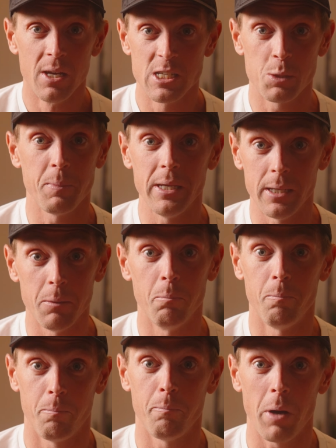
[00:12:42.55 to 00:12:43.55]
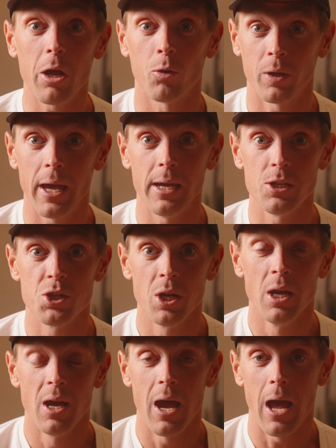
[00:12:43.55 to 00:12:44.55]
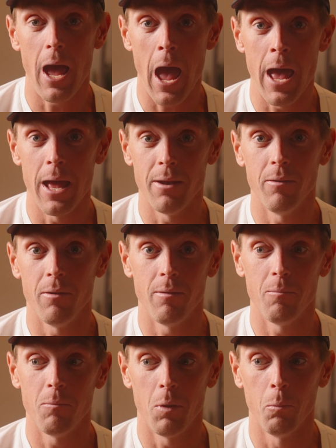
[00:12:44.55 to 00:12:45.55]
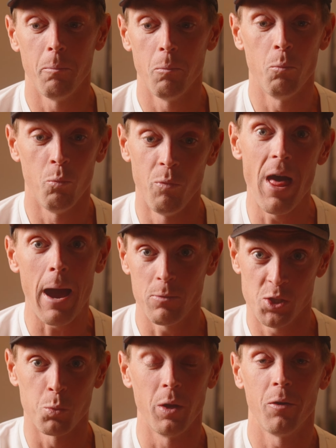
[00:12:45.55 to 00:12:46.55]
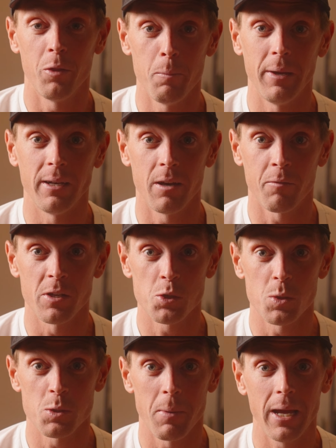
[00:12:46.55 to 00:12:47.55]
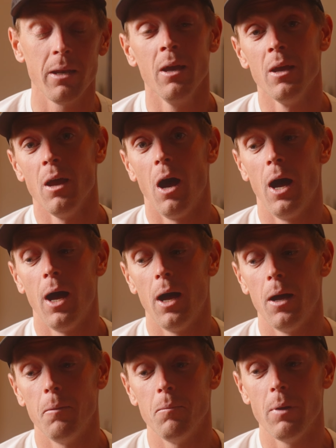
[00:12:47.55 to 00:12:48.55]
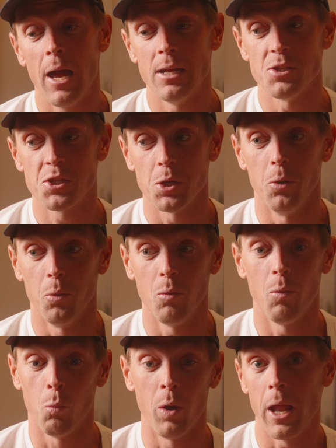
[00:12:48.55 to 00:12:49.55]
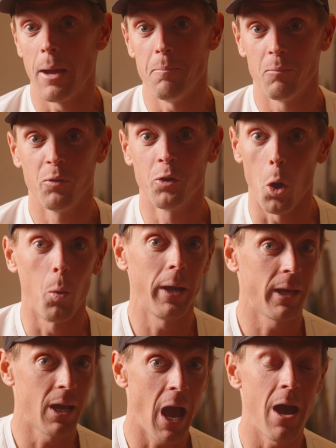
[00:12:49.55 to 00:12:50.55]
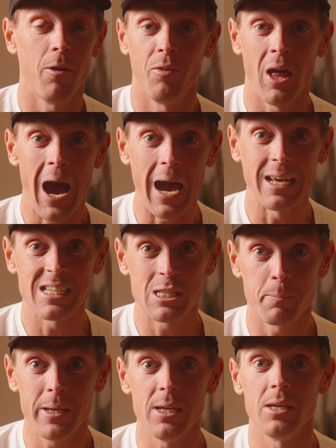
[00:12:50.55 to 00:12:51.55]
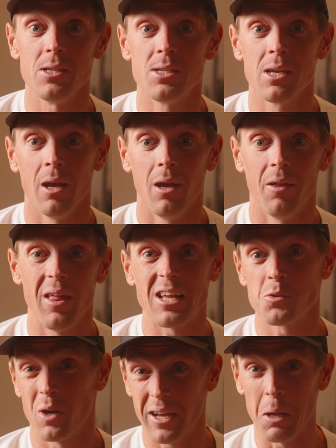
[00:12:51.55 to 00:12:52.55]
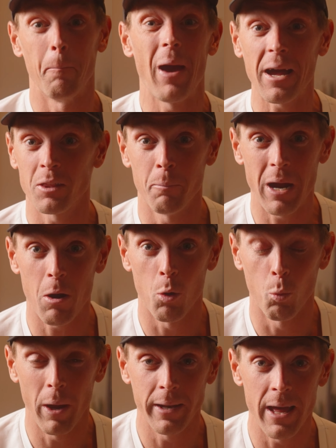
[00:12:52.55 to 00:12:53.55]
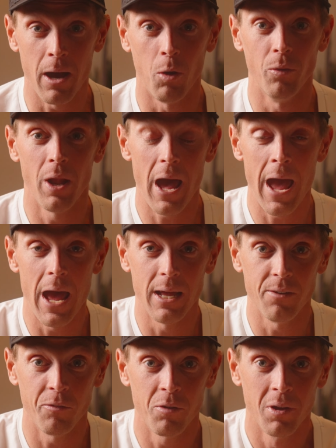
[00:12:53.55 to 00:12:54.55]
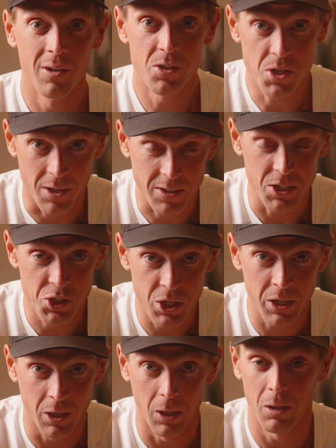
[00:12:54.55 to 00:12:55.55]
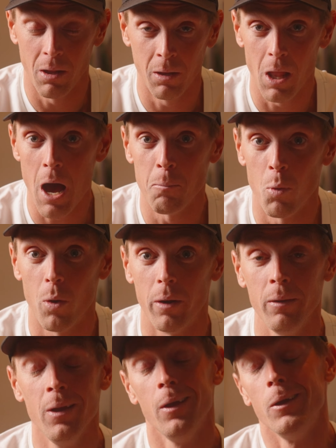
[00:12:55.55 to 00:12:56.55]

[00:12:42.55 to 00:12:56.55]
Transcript: speed bottle cage and that's where the big difference was made. Um, and so when I'm going at the highest speeds, that's where I can back the power way down and tuck the chin a, a lot more.